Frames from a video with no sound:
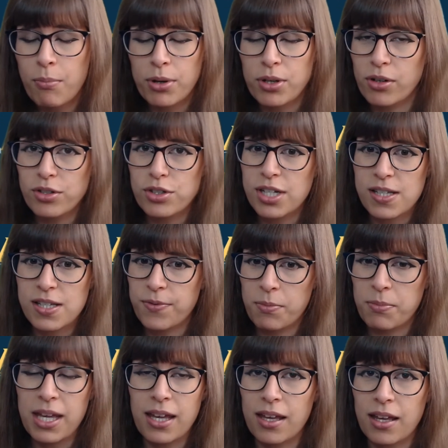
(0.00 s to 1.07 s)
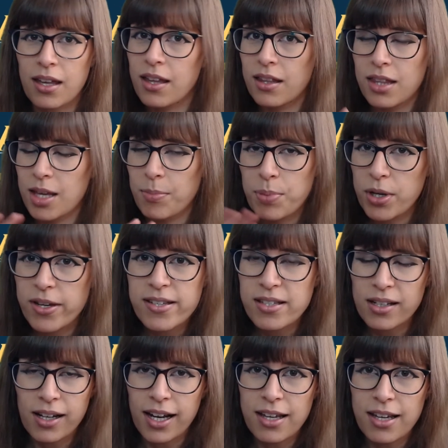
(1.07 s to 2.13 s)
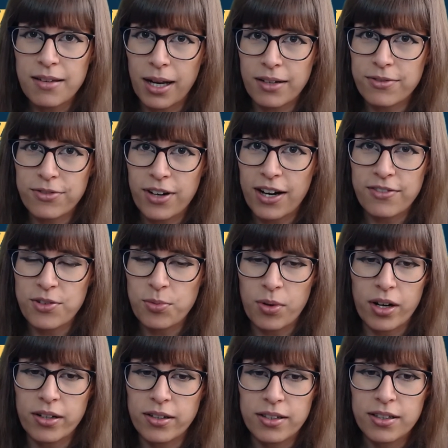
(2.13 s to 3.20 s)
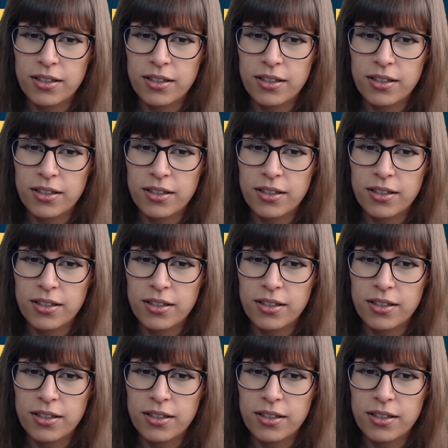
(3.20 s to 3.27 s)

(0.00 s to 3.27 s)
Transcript: But not just for me. They're personal hype man for everyone.